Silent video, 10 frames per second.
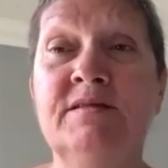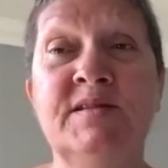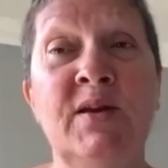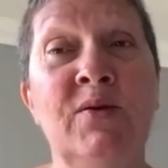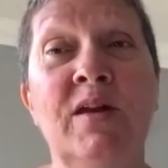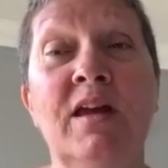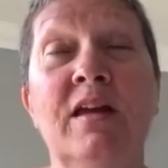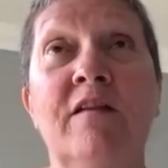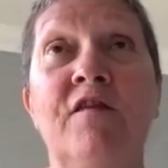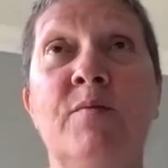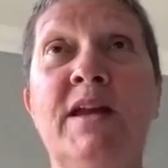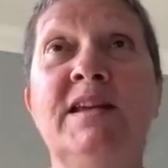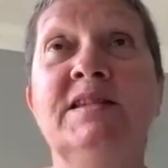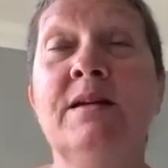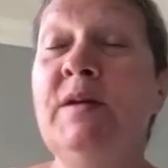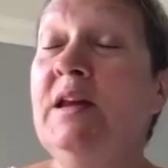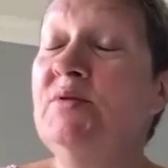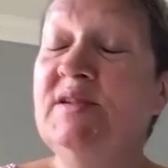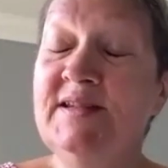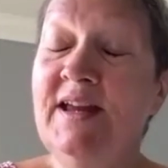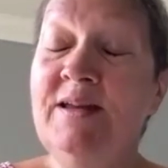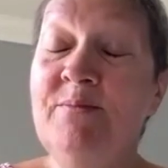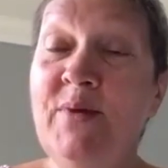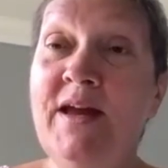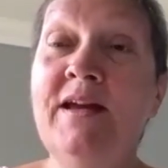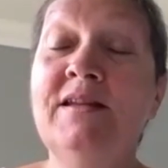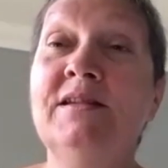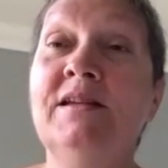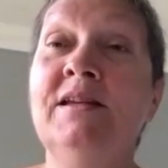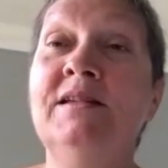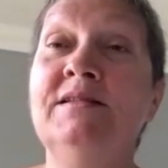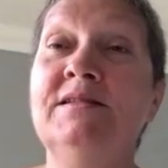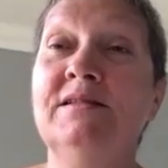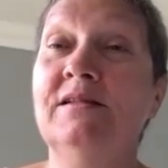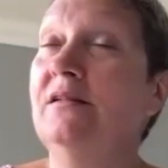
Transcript: So for me to be able to stay in bed is